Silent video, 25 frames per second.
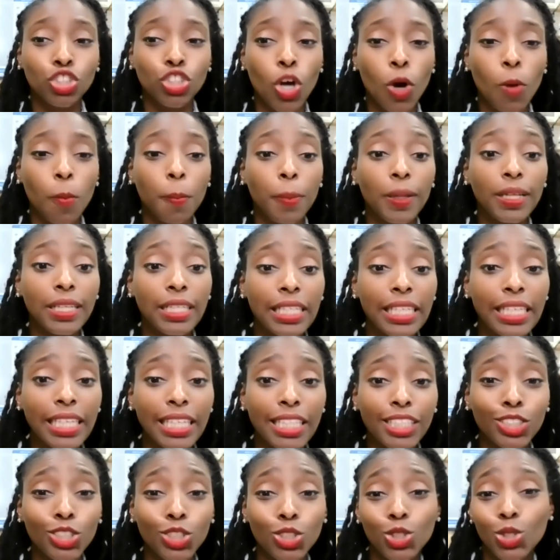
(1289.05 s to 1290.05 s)
So
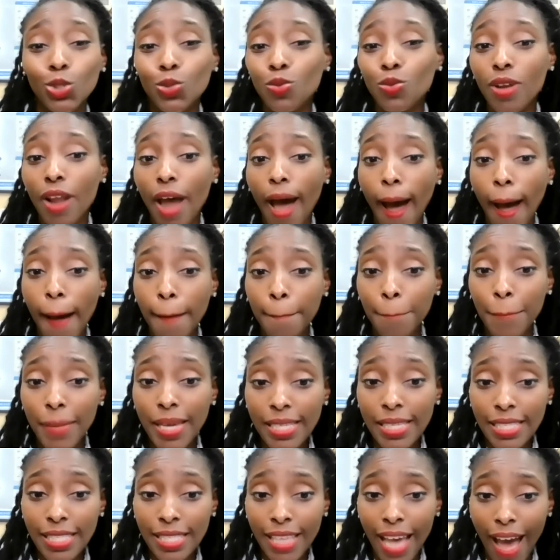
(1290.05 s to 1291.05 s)
please do not
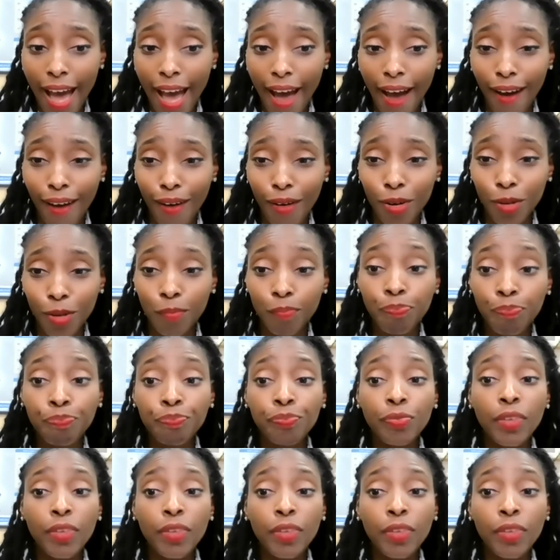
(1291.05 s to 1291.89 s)
miss out.